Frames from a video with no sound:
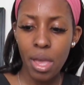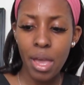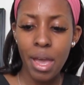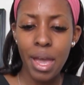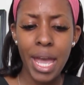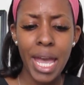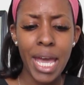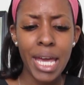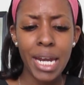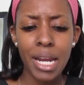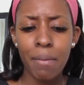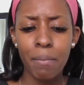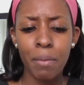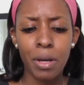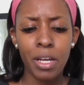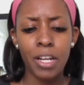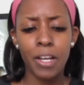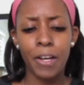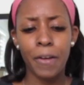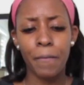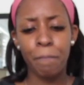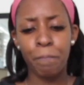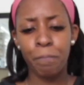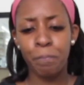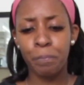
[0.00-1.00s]
And I'm
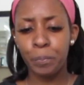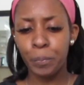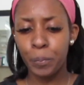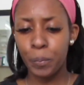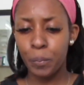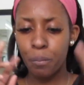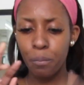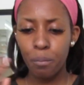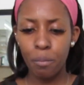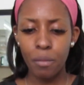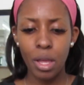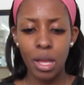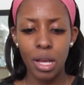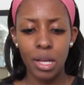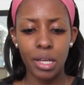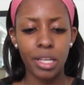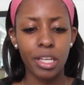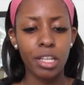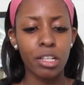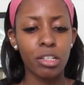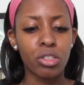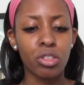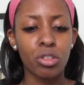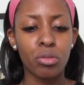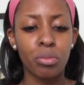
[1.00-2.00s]
gonna
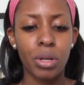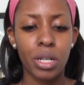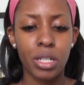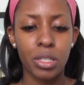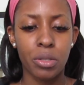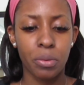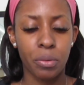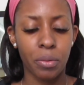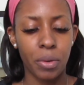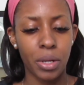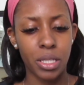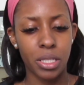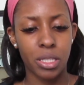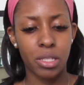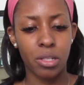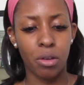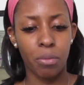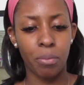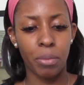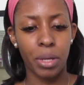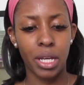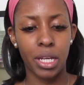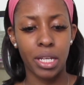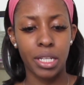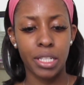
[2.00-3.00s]
kill two birds with one stone,
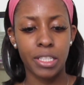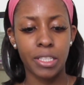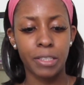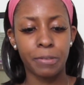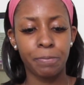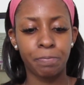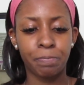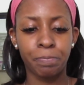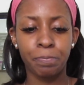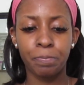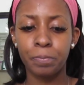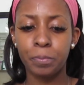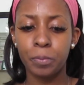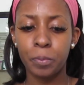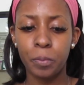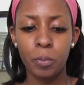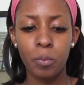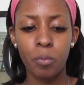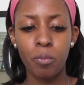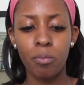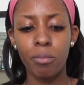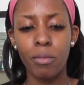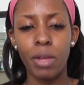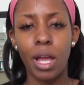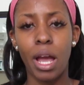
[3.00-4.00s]
because
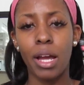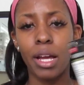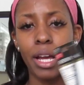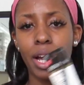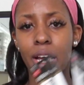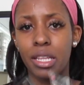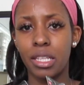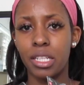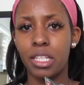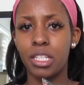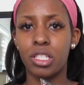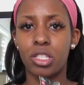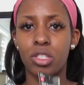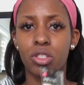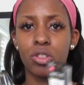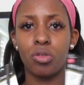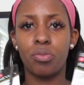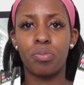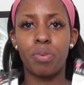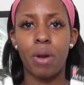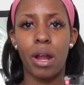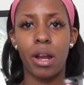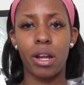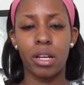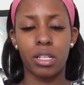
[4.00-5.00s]
I got these two
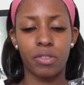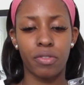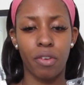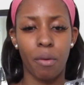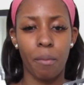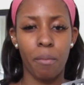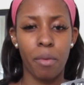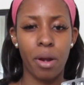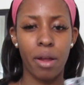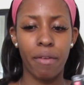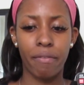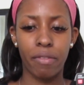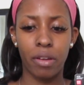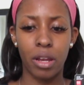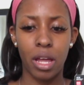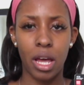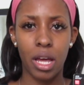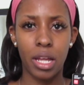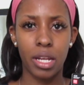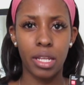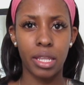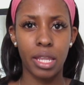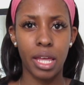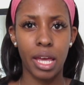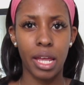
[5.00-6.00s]
products from
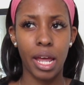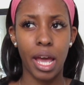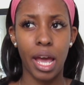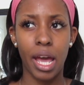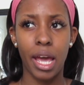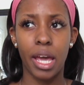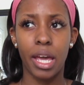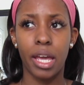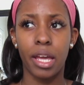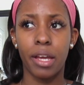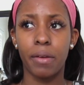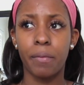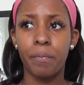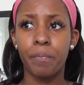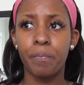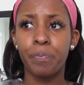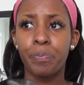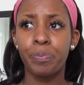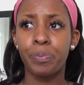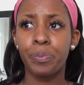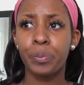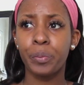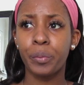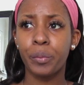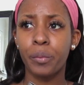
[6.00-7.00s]
Revlon that I
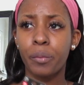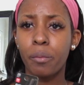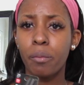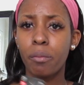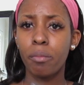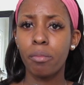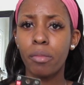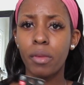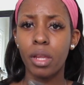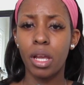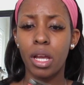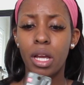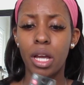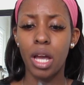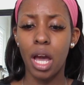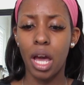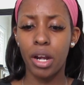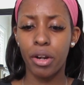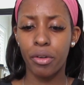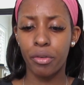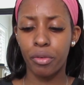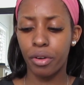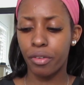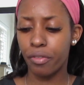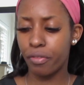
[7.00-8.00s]
got
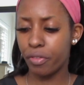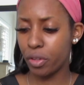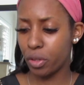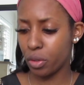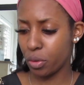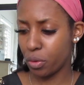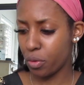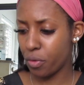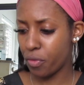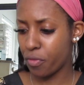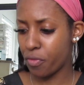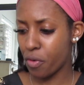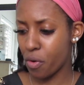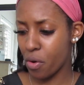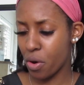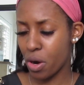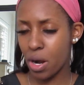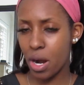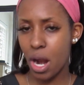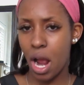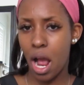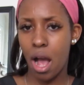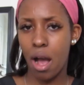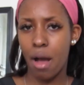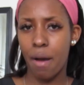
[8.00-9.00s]
a review for
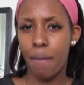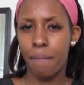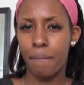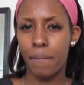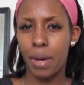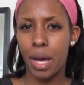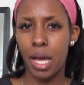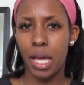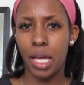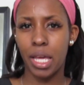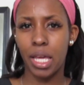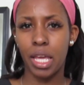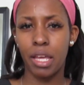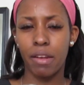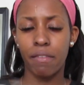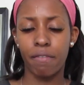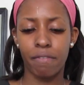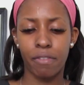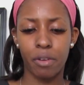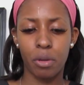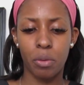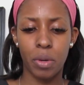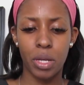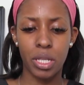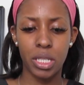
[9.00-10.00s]
my
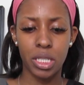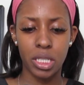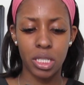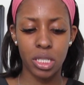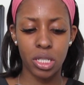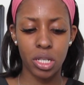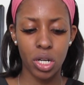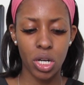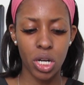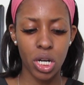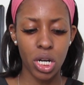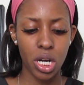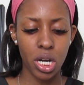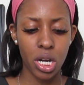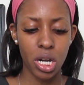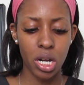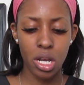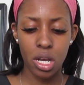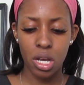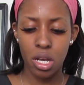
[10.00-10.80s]
influencer.